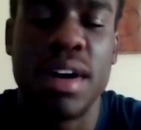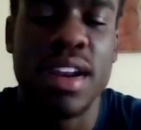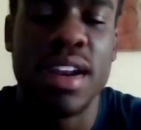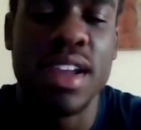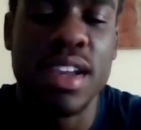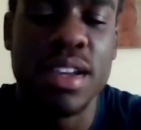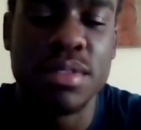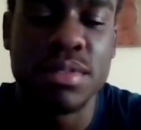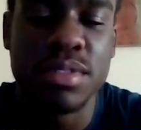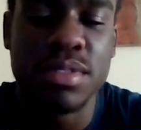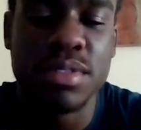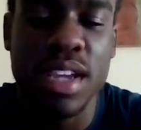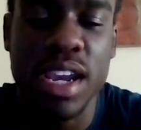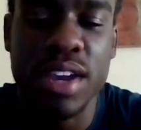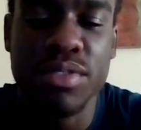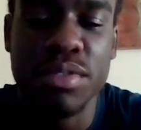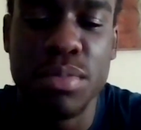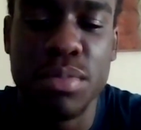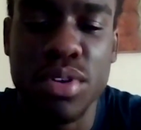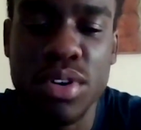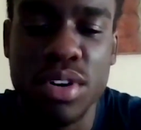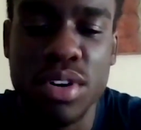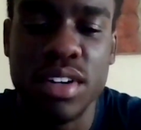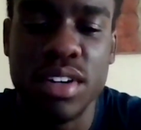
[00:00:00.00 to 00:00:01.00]
my name's
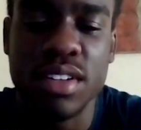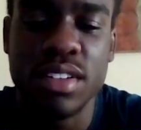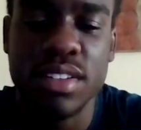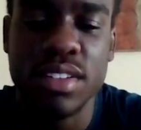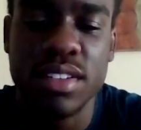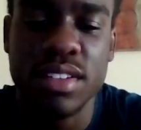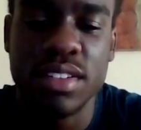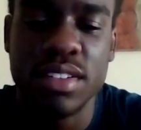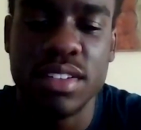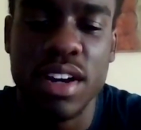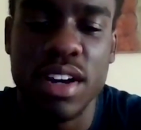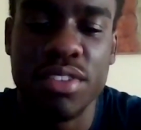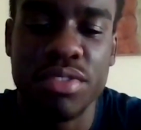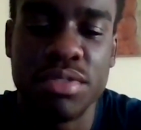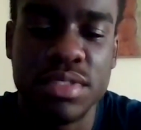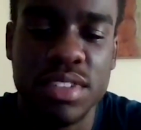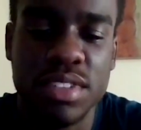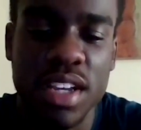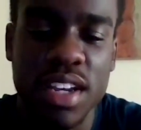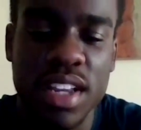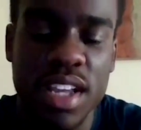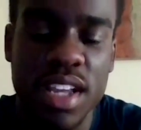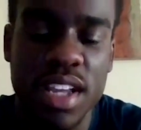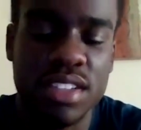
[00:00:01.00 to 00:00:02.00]
Avery Boyd. I'm
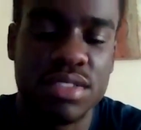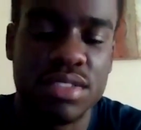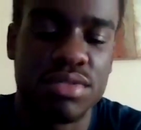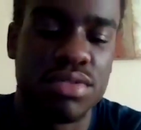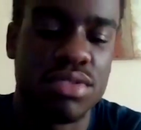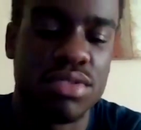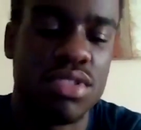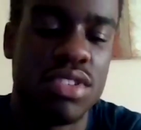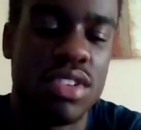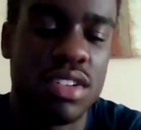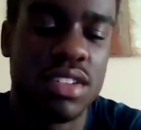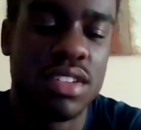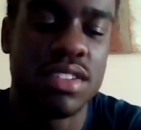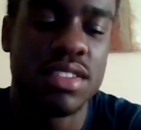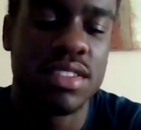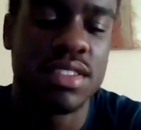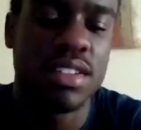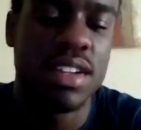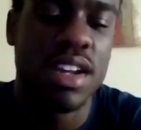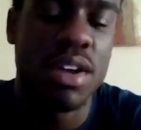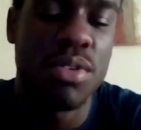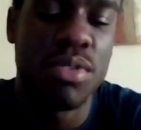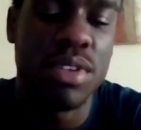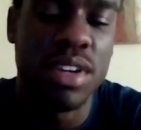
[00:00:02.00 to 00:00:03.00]
from Tallahassee, Florida.
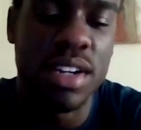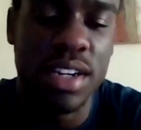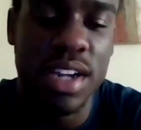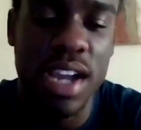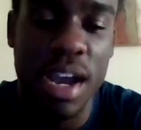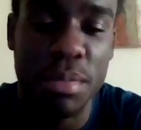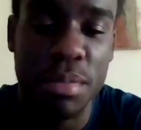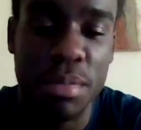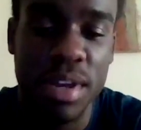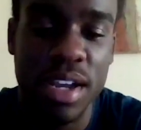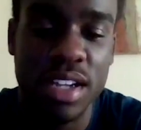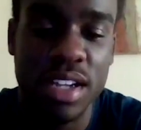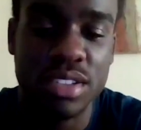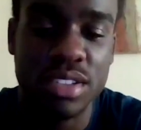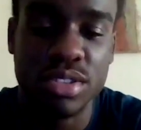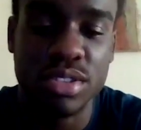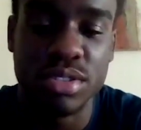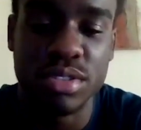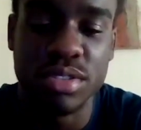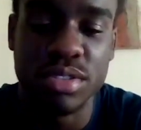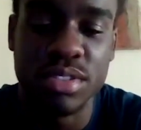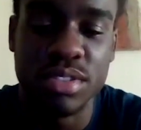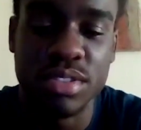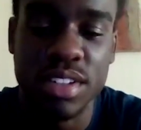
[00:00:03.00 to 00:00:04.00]
I went to Godby High
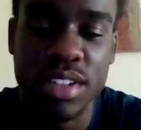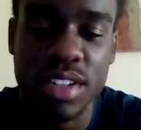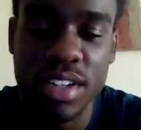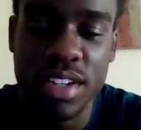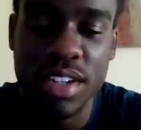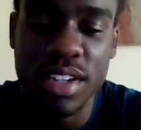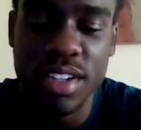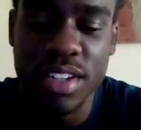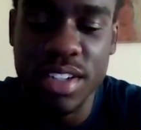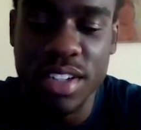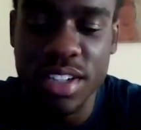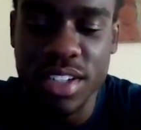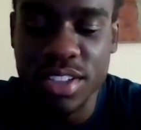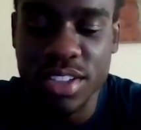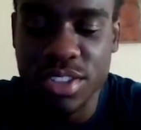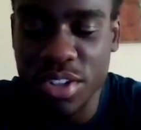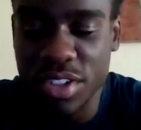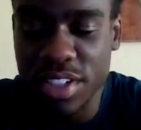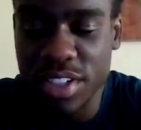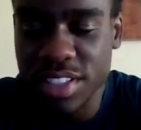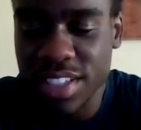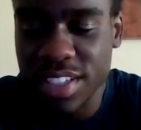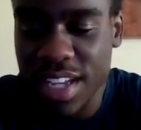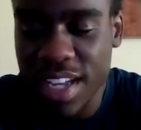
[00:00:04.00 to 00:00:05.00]
School.
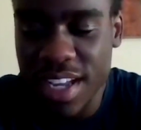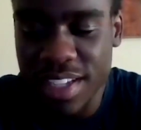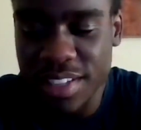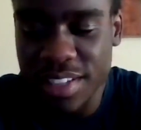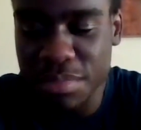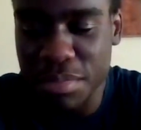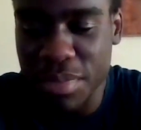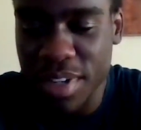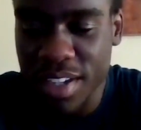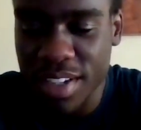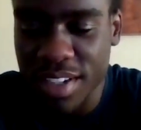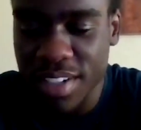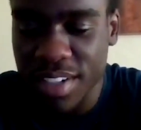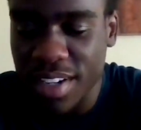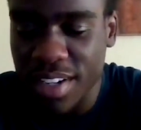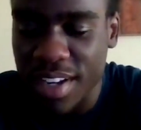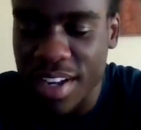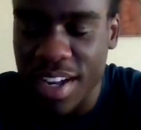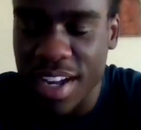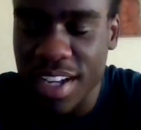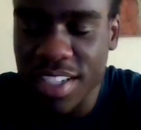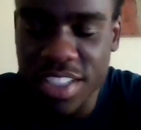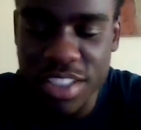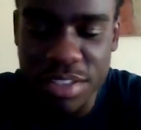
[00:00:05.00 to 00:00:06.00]
So this last month,
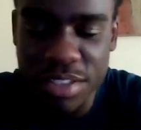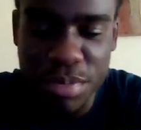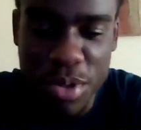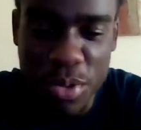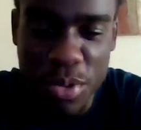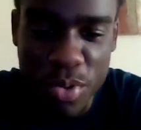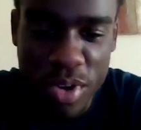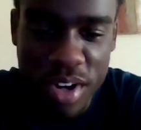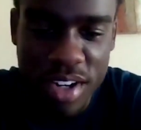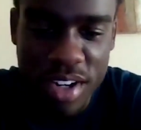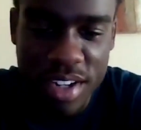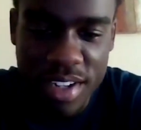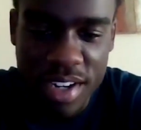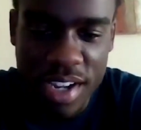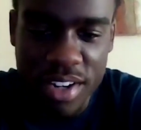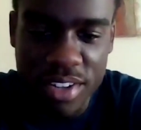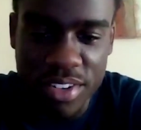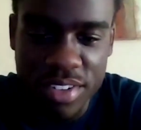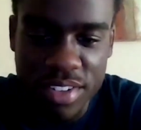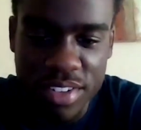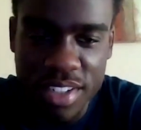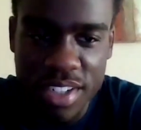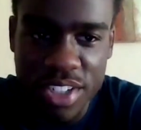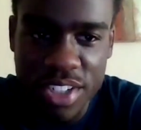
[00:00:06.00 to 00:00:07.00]
I just been working
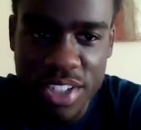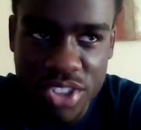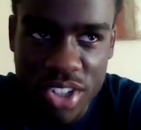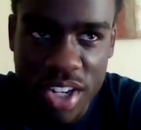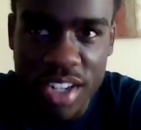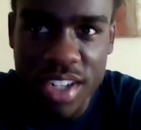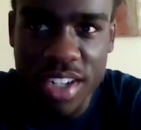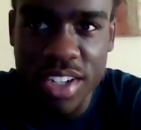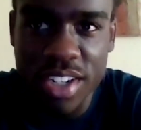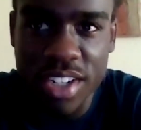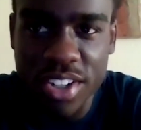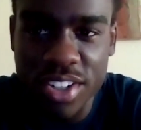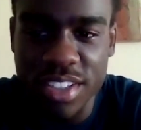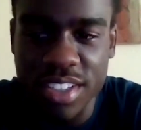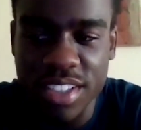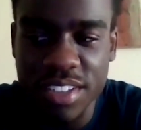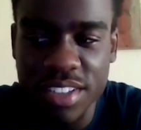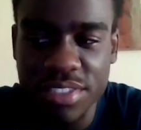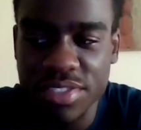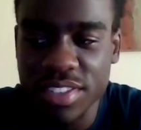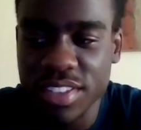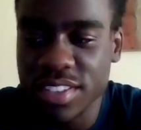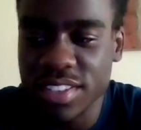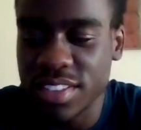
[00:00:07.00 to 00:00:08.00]
out and trying to
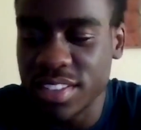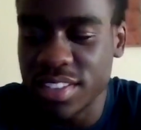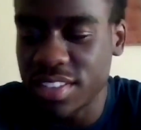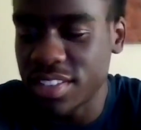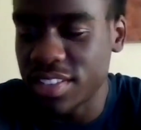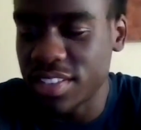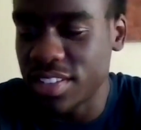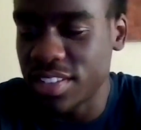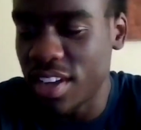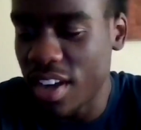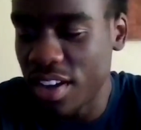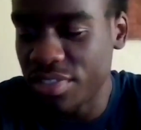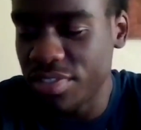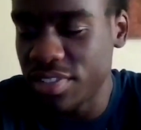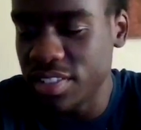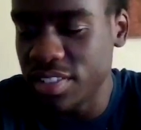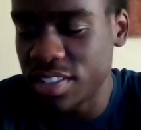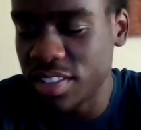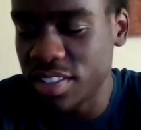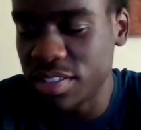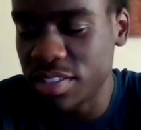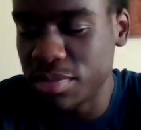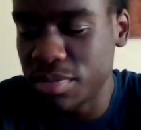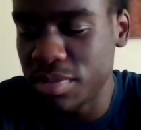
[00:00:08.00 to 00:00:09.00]
learn defenses and
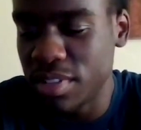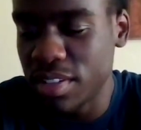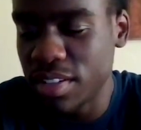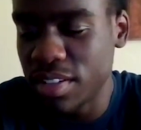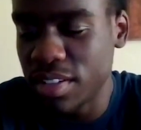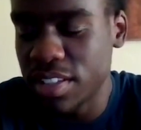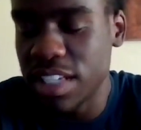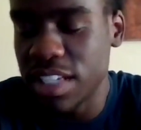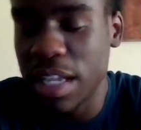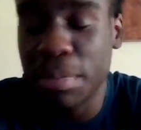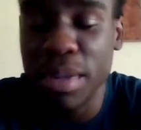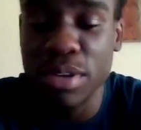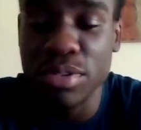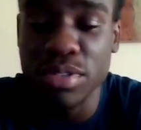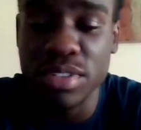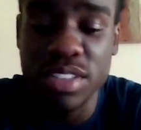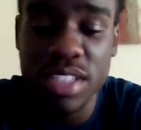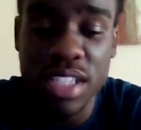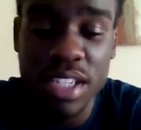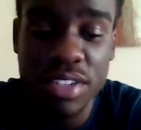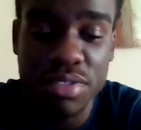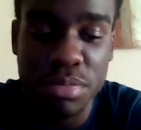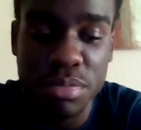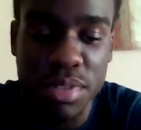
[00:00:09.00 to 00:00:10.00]
offenses. Because I play
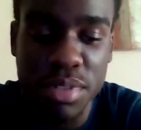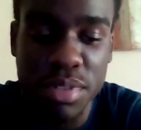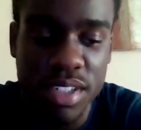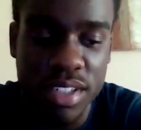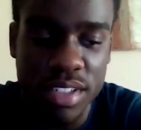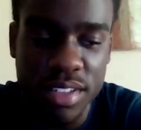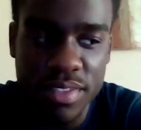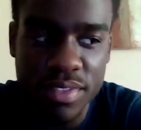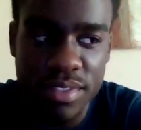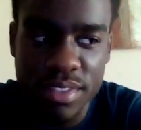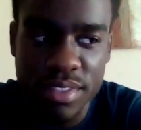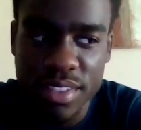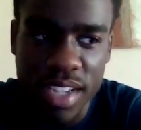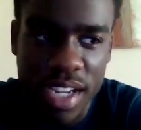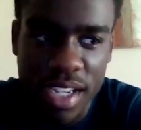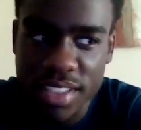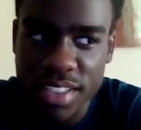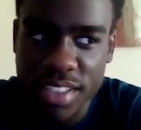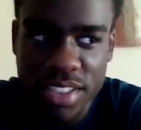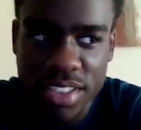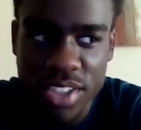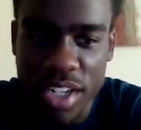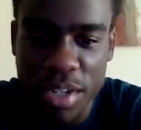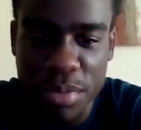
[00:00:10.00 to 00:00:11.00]
receiver, but
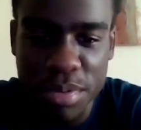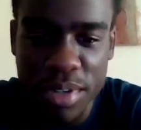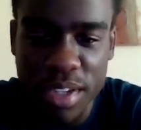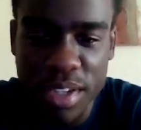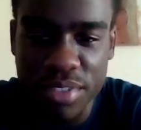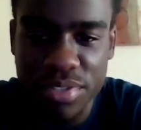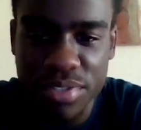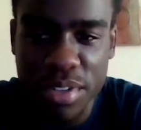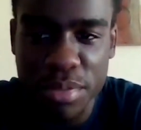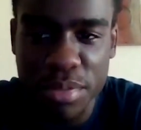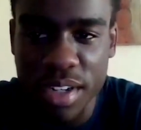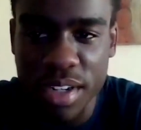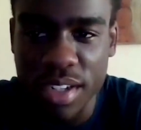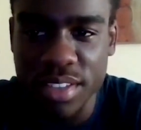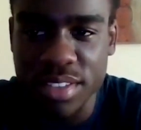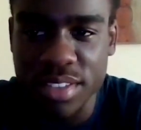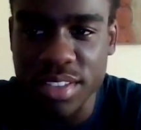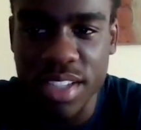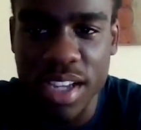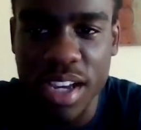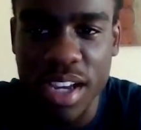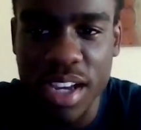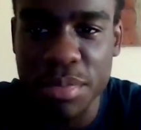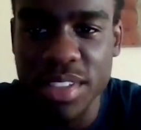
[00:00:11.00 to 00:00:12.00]
I just started playing
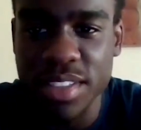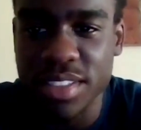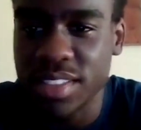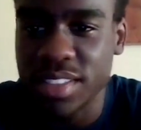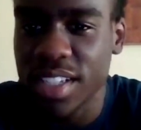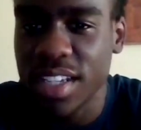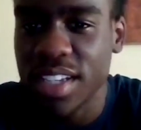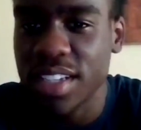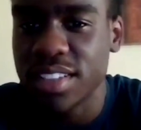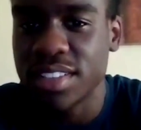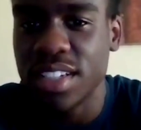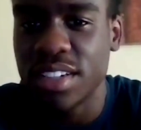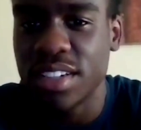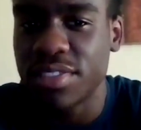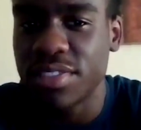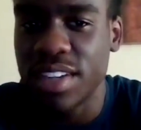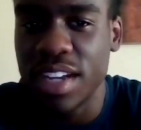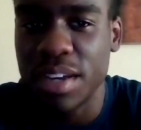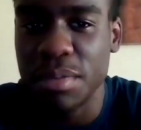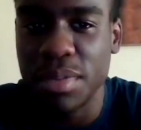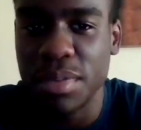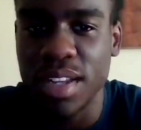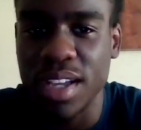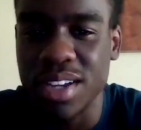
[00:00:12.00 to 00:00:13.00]
football. So y'all be saying
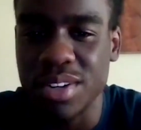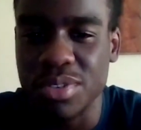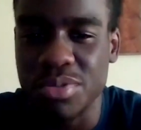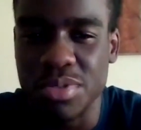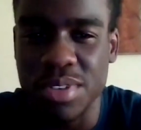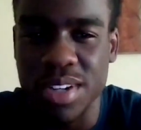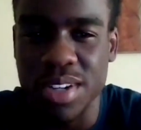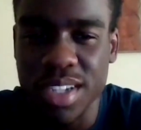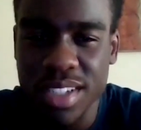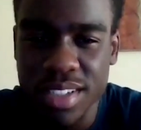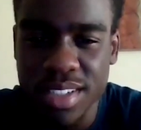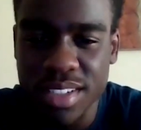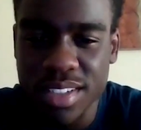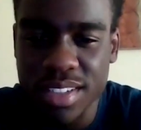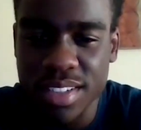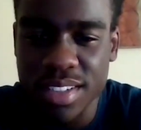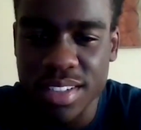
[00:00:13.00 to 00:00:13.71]
stuff, and I'll be like, hey.